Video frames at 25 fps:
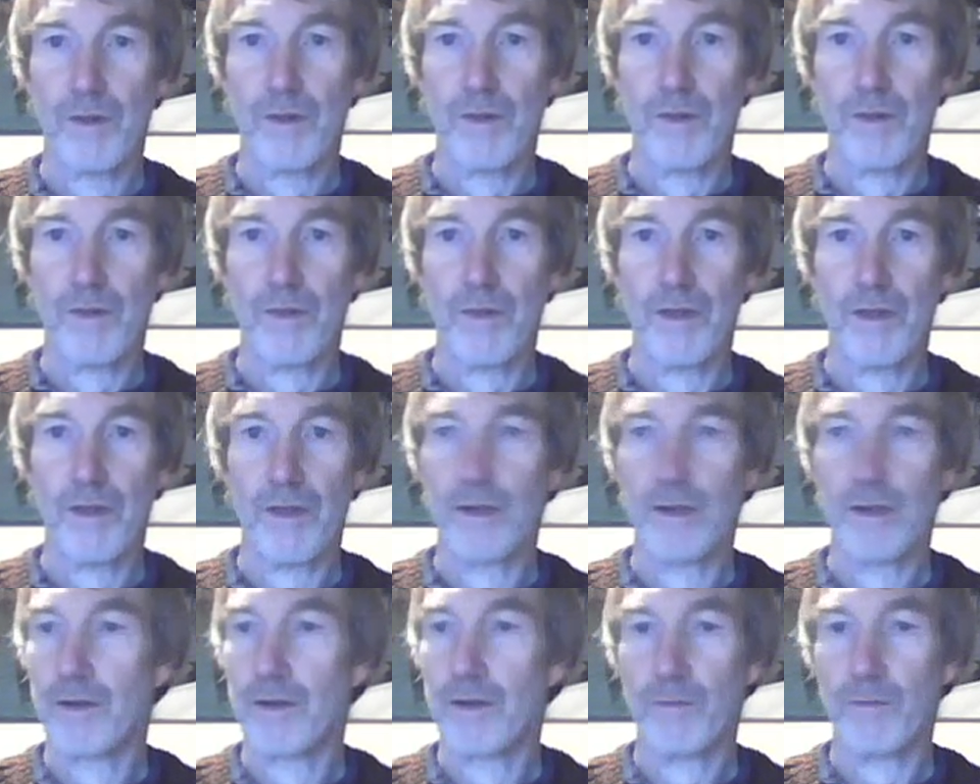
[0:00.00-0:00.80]

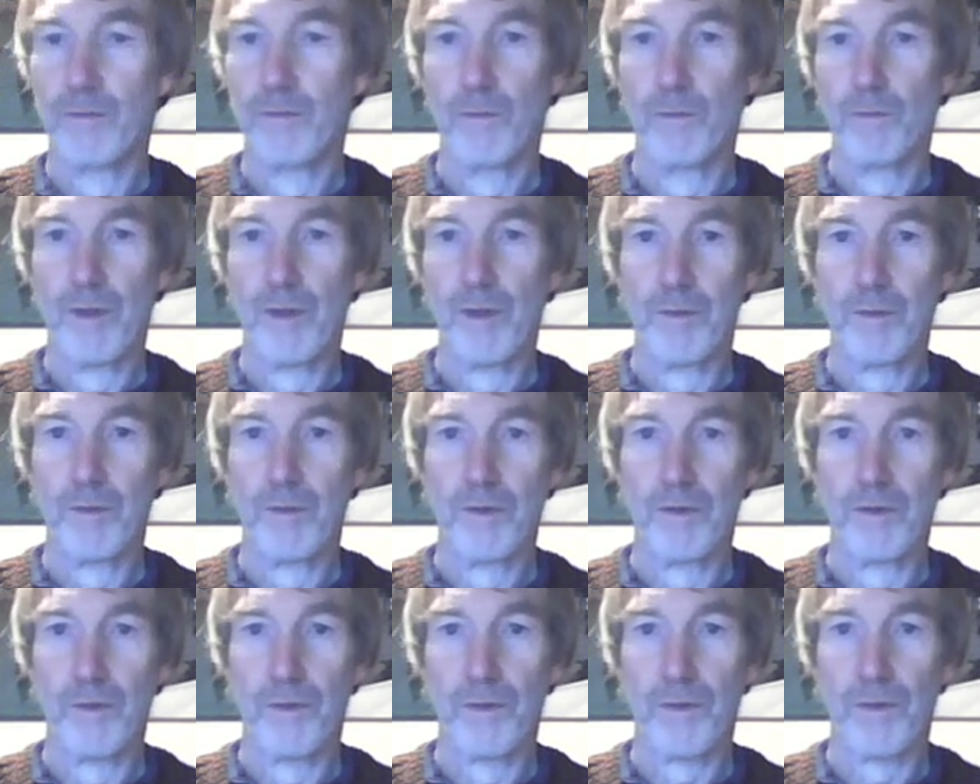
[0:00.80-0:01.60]
then that
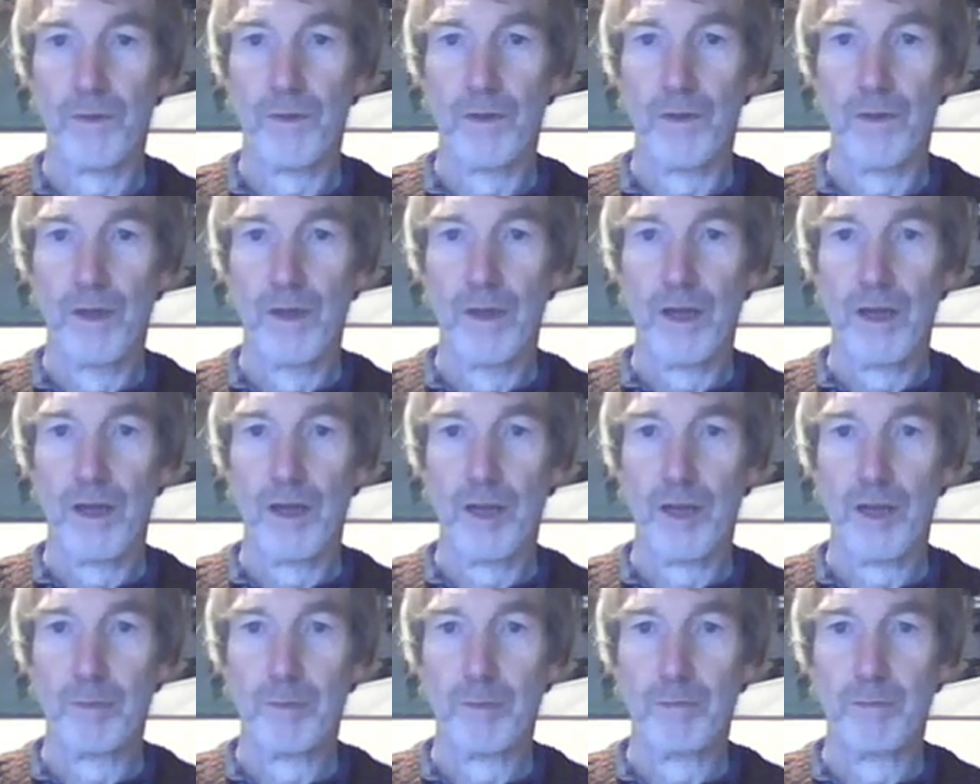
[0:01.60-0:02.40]
means
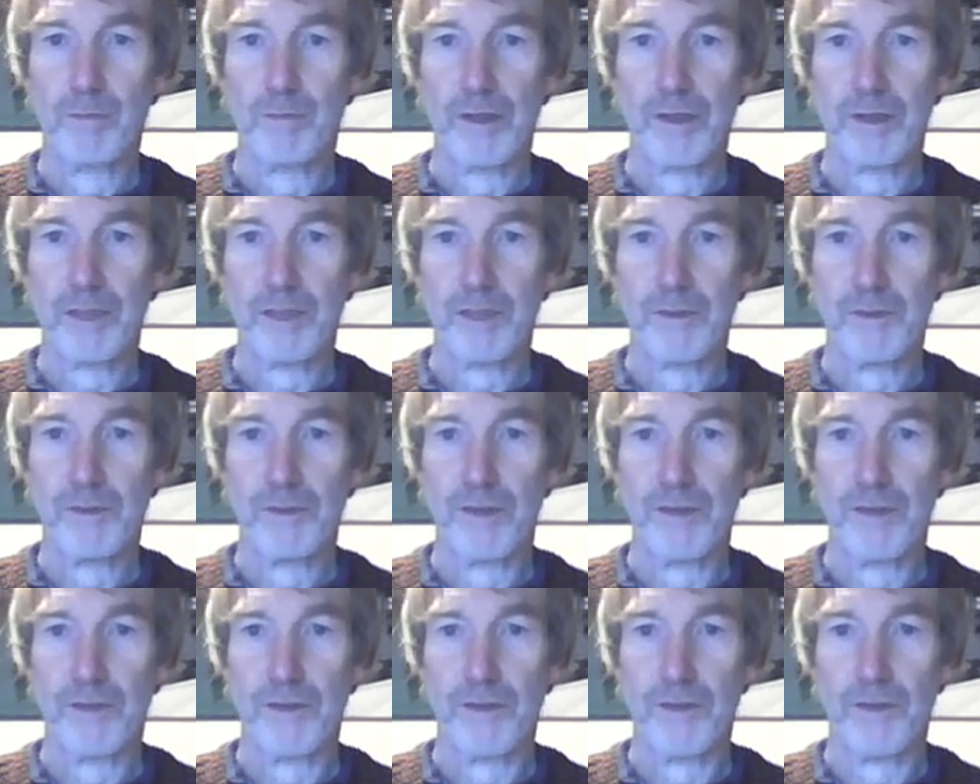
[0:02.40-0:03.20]
I'll come over here
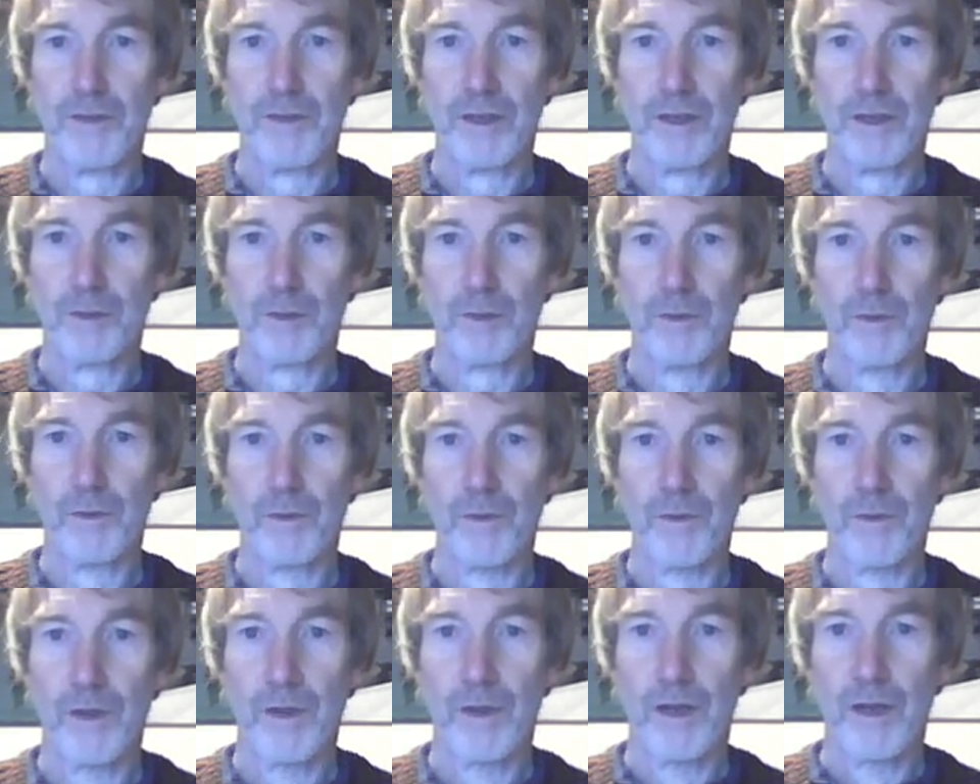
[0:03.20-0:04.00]
for the equals.
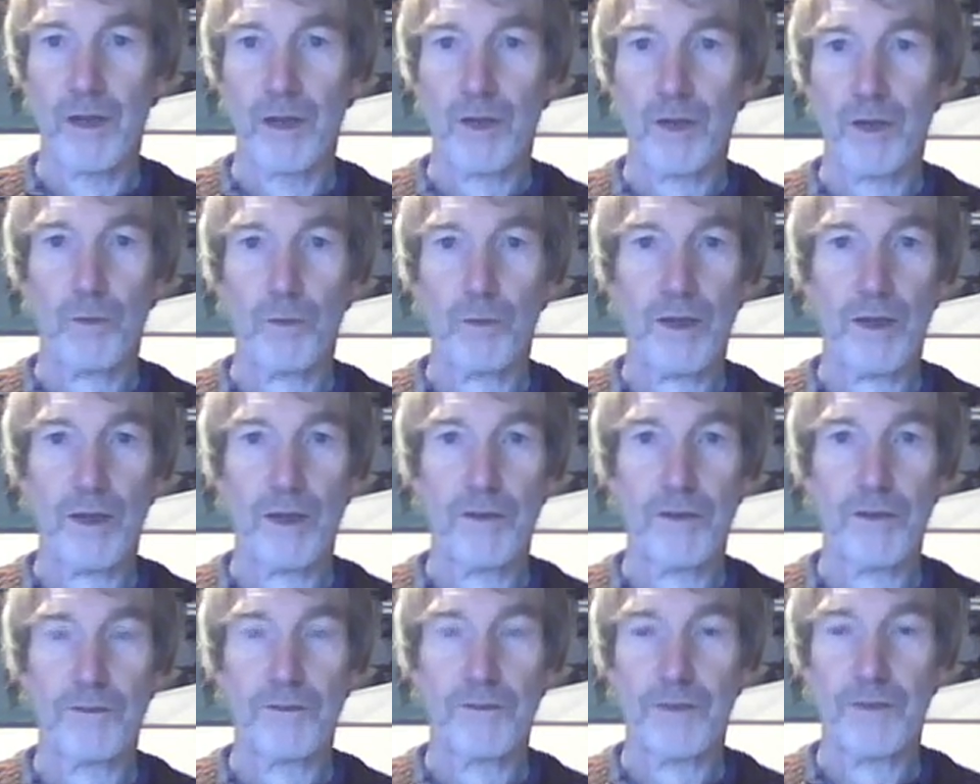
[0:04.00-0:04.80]
We
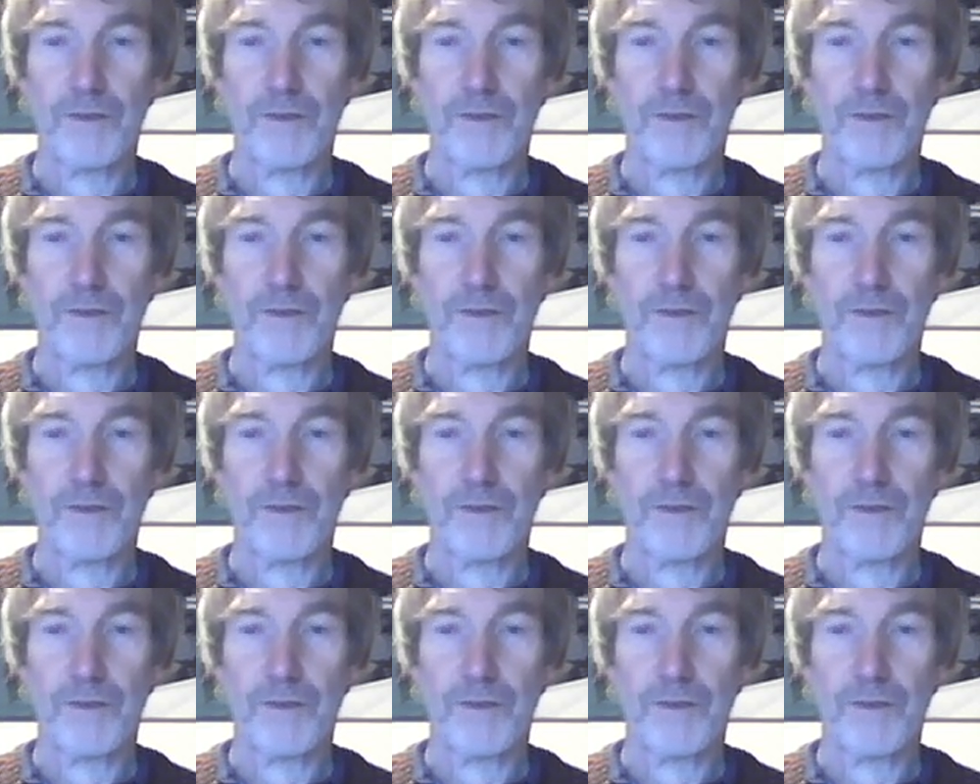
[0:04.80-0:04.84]
have